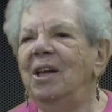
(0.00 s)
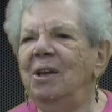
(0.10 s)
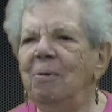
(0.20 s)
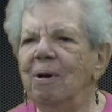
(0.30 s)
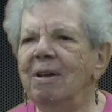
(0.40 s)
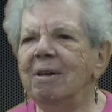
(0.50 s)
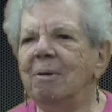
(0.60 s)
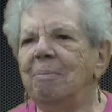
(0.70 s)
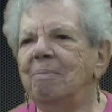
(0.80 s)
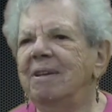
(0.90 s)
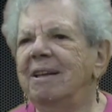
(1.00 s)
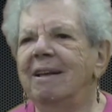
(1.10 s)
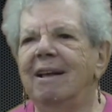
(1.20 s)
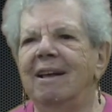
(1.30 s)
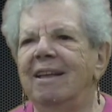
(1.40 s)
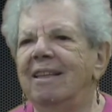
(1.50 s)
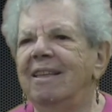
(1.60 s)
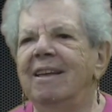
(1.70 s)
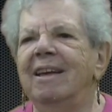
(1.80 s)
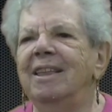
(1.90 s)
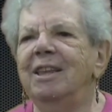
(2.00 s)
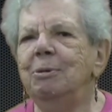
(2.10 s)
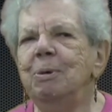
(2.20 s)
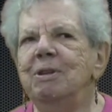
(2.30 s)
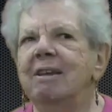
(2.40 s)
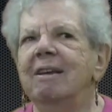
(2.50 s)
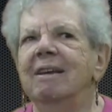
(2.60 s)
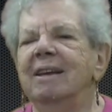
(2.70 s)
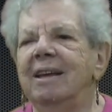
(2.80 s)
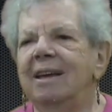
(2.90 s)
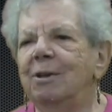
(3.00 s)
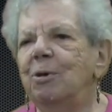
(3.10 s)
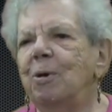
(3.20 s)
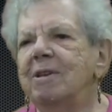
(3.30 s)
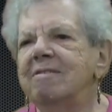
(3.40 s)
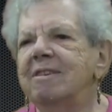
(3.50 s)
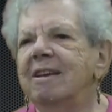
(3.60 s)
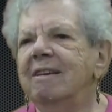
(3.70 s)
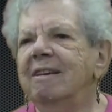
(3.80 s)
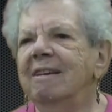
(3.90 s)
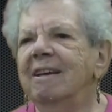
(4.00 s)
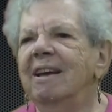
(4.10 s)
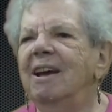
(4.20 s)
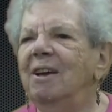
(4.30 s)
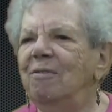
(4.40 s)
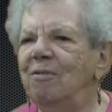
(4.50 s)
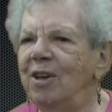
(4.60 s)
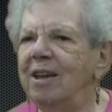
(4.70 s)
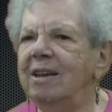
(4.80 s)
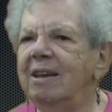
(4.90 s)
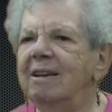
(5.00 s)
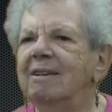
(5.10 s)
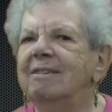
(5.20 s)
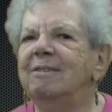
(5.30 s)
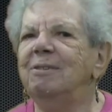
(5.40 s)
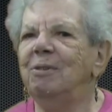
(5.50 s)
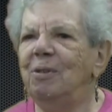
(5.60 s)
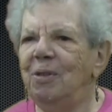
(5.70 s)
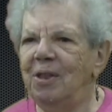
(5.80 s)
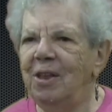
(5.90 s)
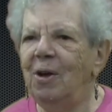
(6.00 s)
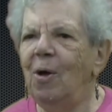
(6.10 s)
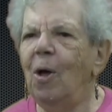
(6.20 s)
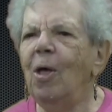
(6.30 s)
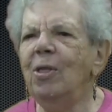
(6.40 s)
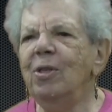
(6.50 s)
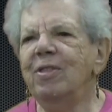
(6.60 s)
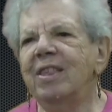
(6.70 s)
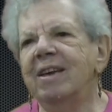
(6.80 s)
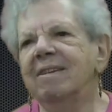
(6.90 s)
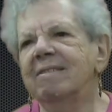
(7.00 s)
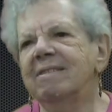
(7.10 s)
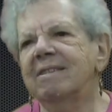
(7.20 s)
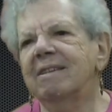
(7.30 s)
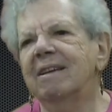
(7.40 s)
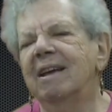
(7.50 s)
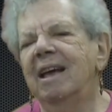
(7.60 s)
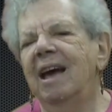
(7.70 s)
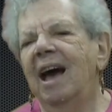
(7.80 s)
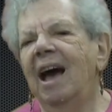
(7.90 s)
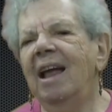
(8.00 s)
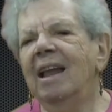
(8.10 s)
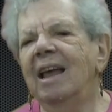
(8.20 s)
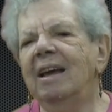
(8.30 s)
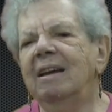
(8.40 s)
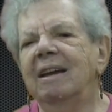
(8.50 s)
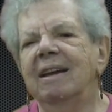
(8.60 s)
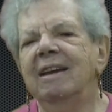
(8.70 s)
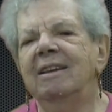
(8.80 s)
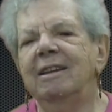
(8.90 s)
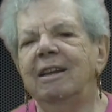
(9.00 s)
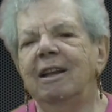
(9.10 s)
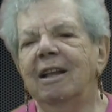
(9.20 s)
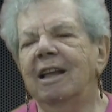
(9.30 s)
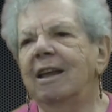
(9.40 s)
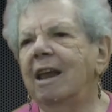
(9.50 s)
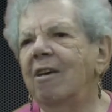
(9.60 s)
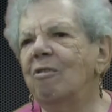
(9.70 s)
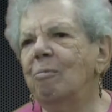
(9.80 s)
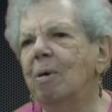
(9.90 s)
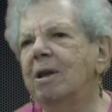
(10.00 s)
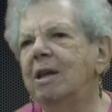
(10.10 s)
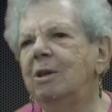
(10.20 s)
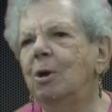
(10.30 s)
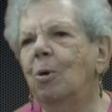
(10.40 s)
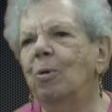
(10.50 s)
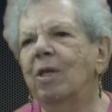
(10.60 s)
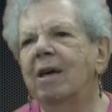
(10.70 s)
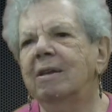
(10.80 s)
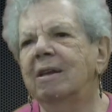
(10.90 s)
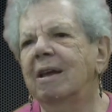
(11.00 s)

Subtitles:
You're welcome. This was interesting, fun, all the things. I like to let everybody know that